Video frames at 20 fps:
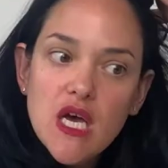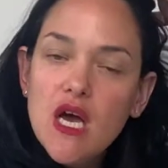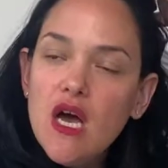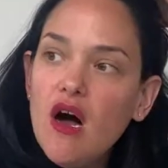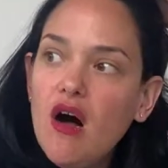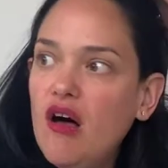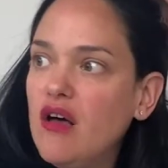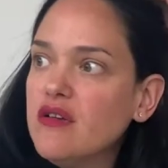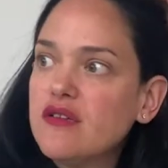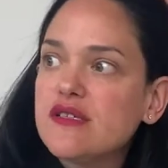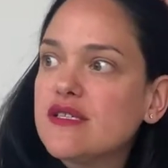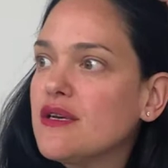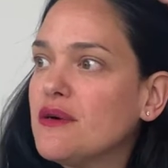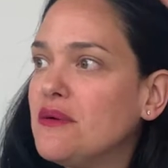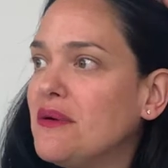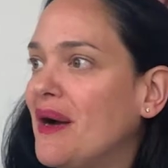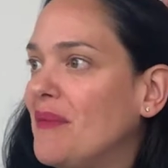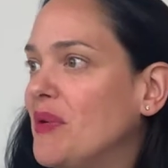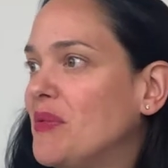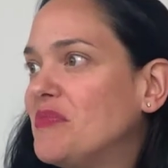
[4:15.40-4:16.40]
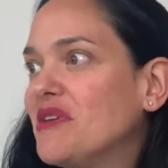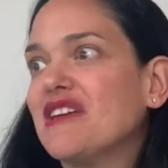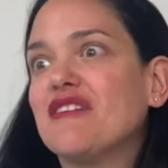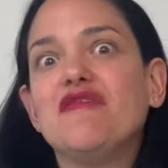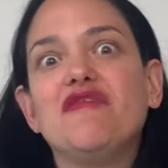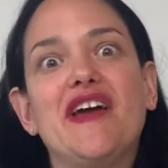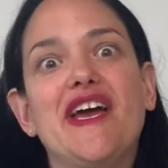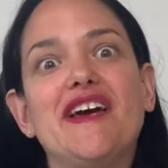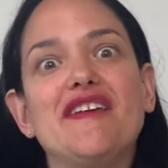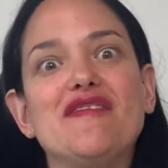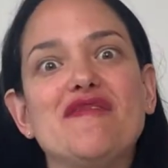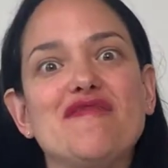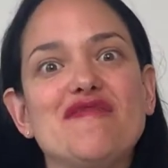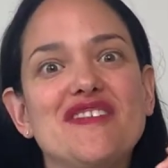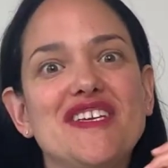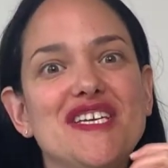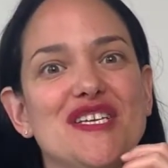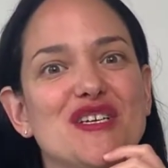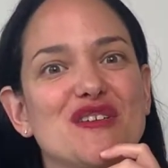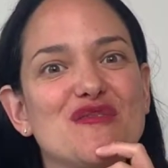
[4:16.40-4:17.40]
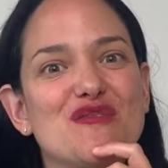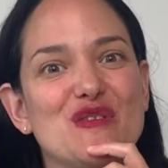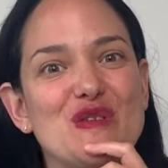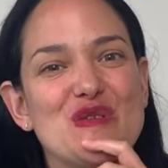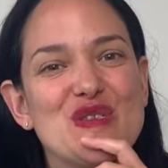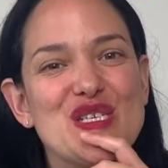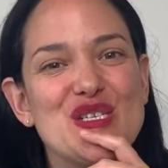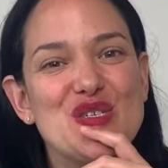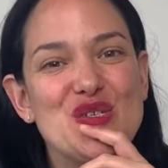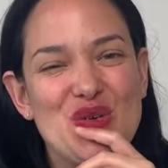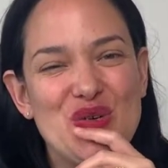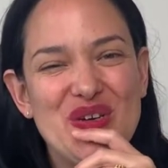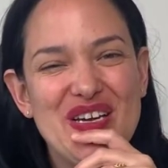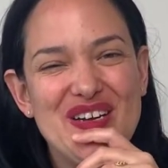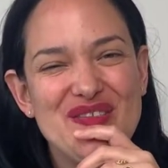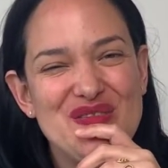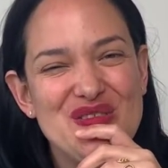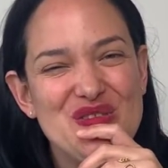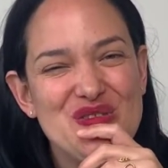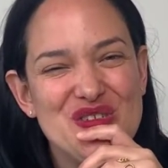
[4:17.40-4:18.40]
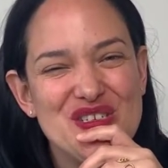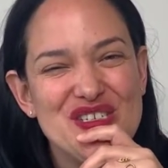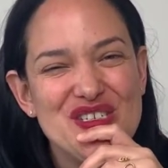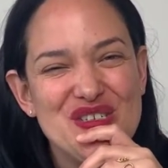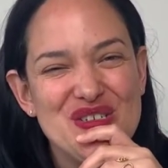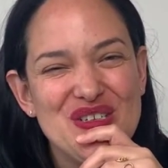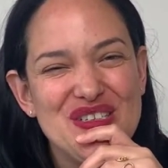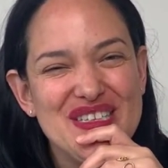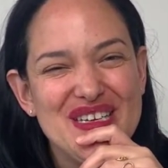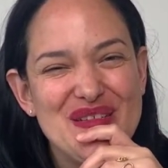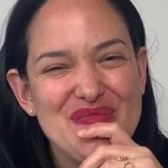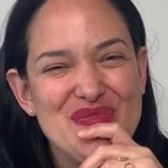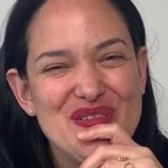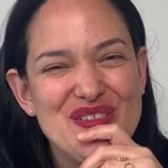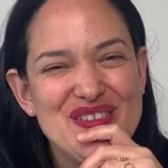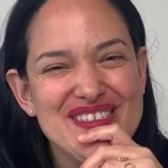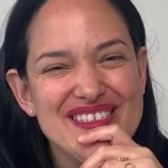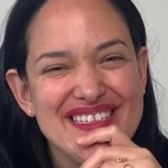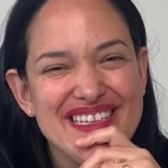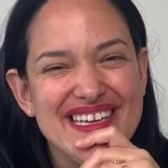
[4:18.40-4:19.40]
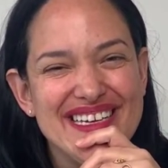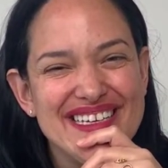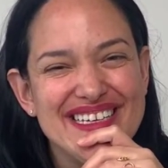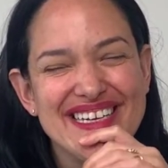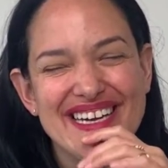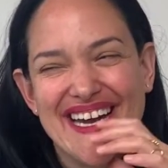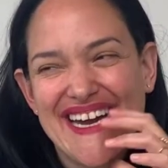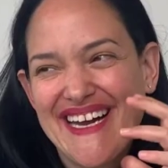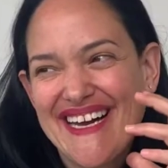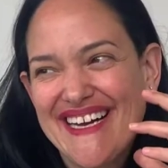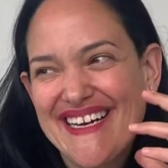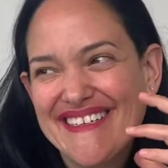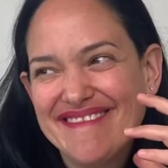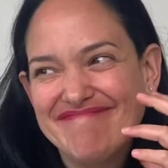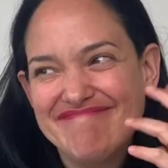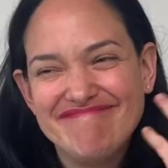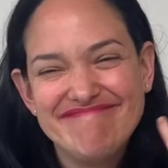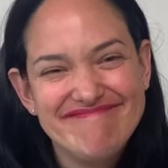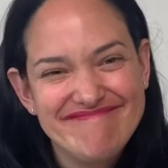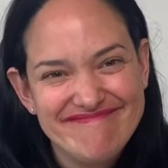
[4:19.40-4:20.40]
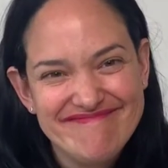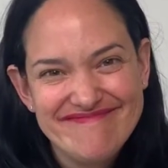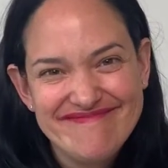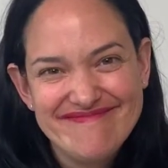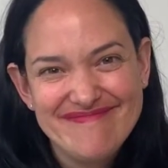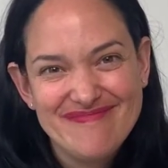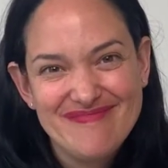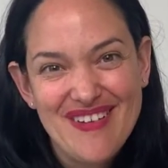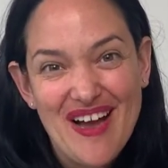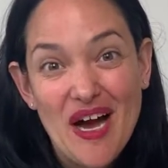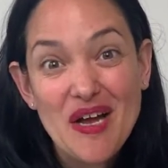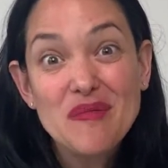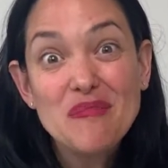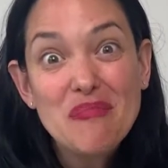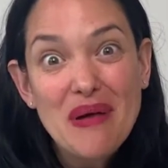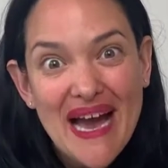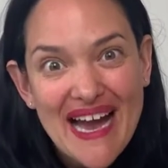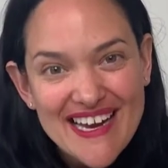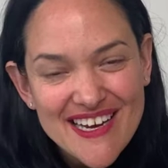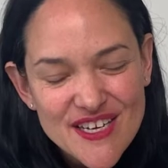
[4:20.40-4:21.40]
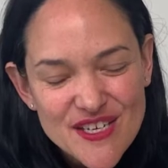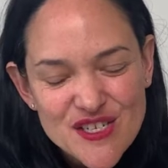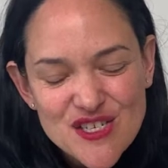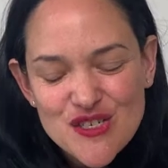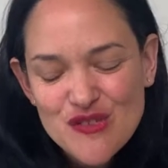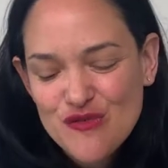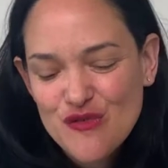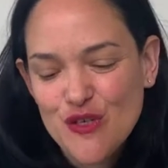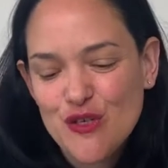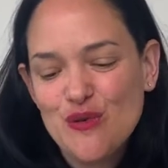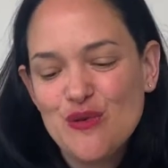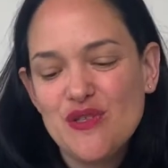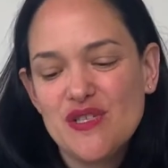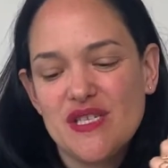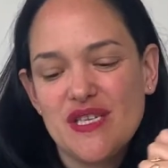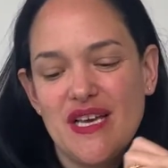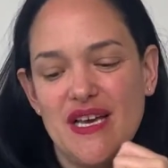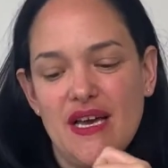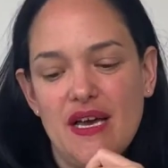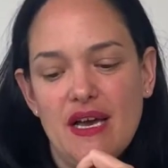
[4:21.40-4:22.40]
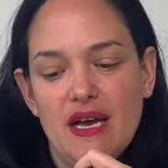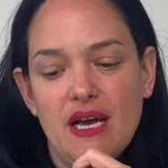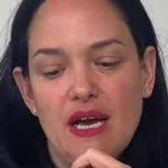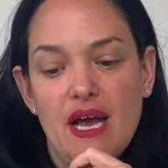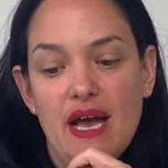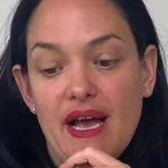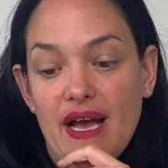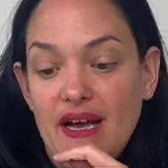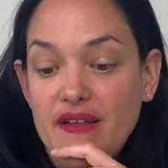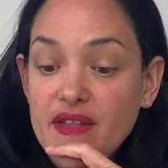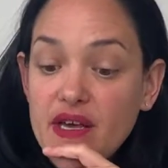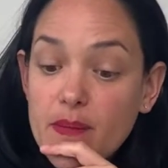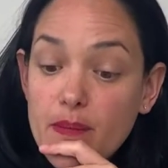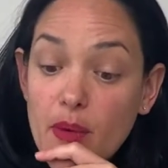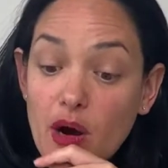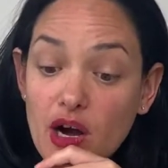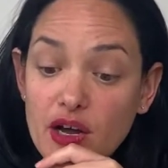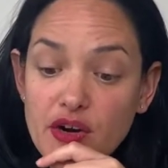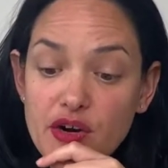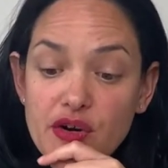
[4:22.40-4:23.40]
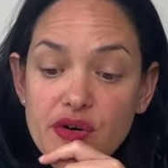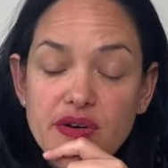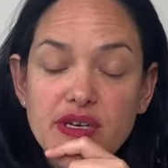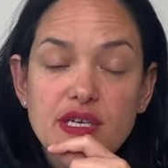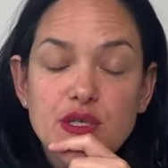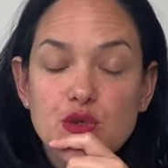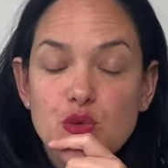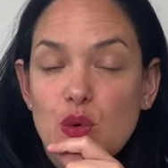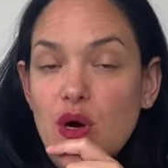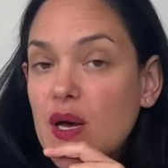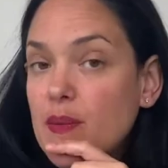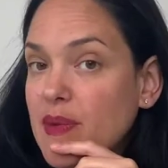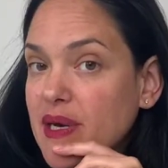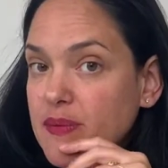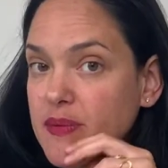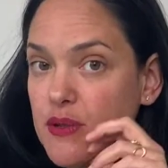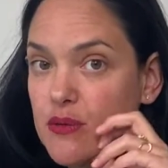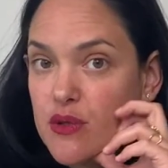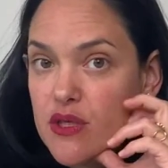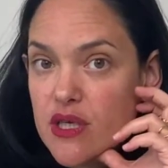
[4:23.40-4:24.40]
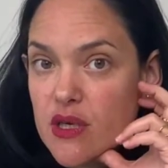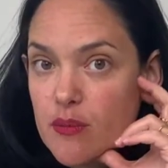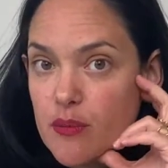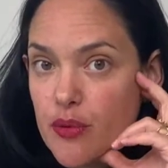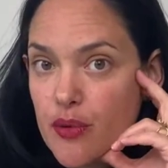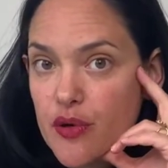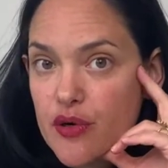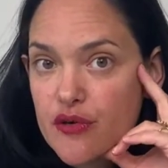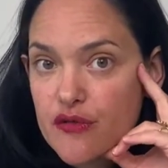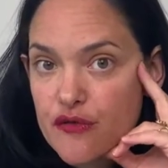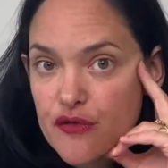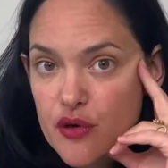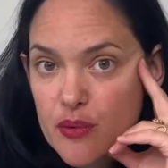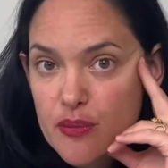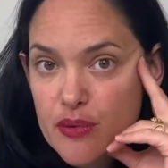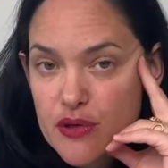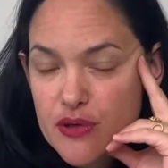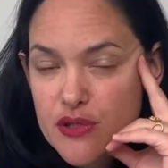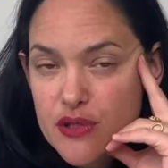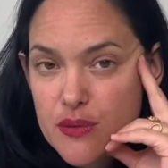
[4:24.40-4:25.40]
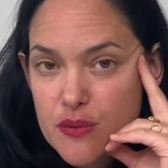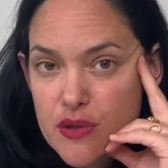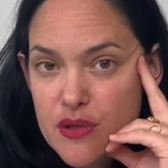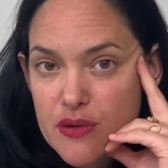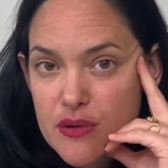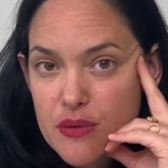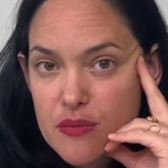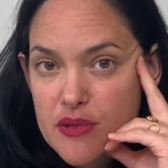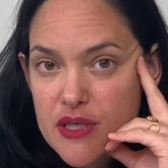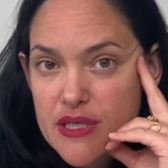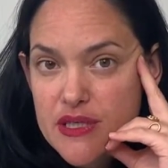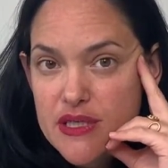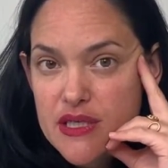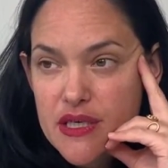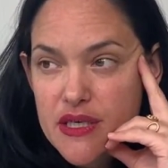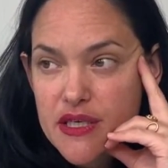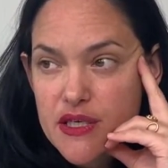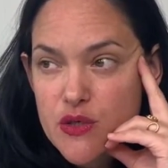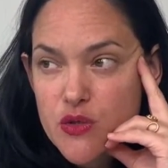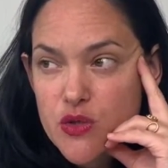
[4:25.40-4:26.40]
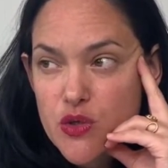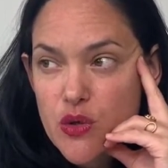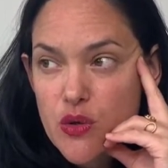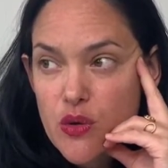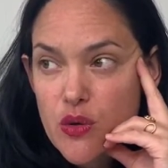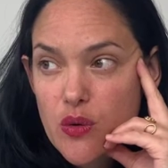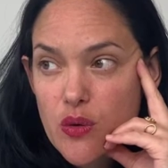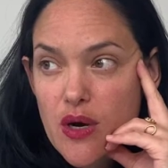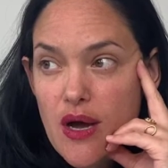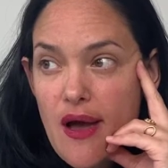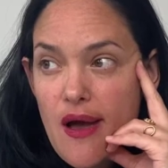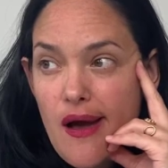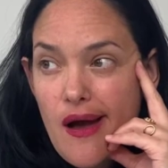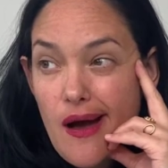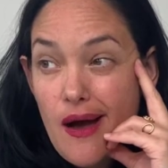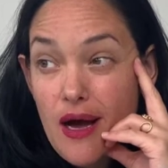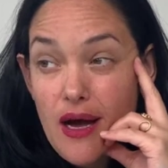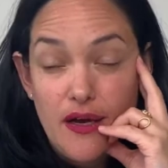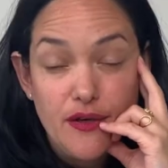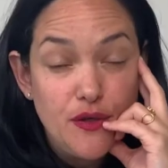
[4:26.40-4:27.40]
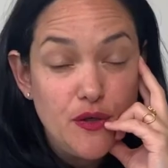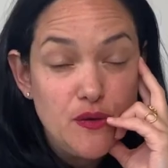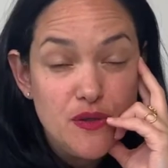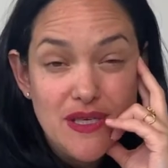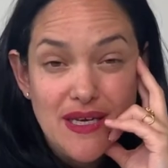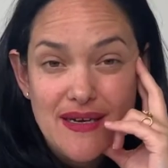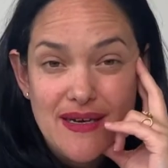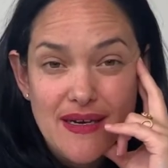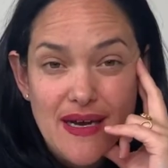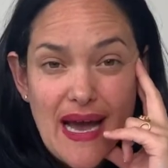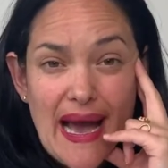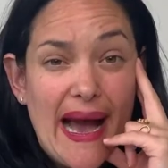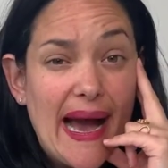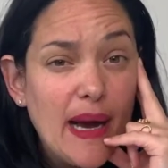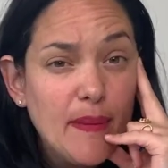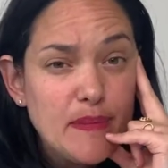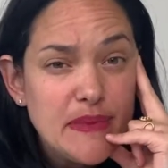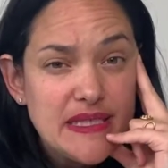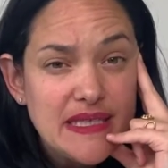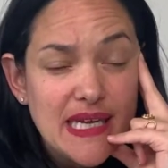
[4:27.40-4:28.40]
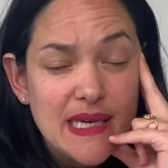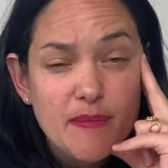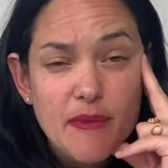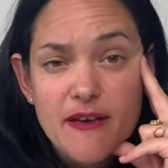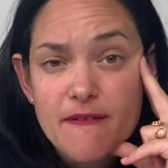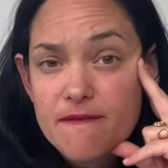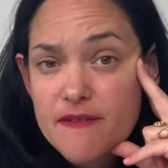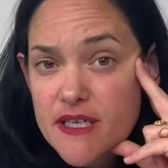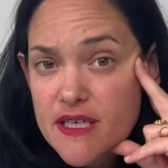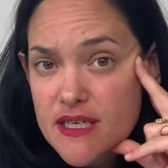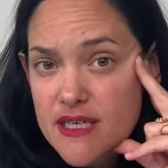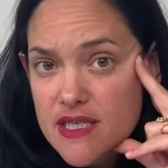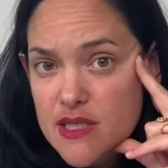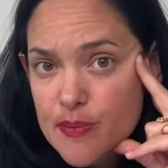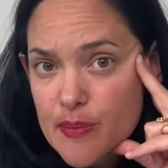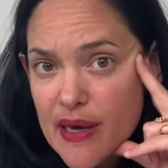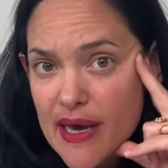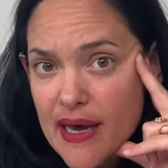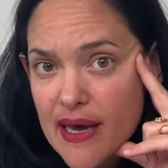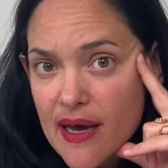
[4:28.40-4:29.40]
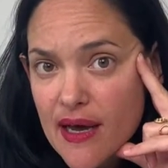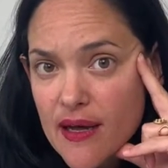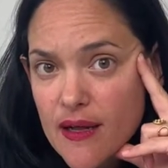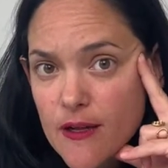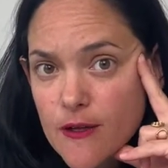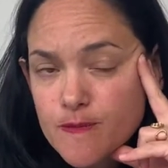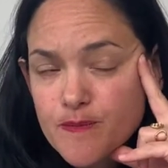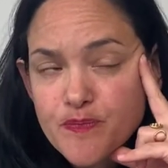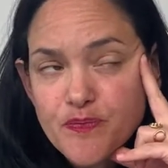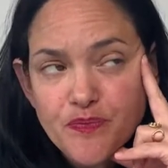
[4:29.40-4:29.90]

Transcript: Also, I'm a big fan of eating foods that don't have nutritional labels, like unpackaged foods. And then monitoring as well might be really important for a person with obesity. So using apps like MyFitnessPal,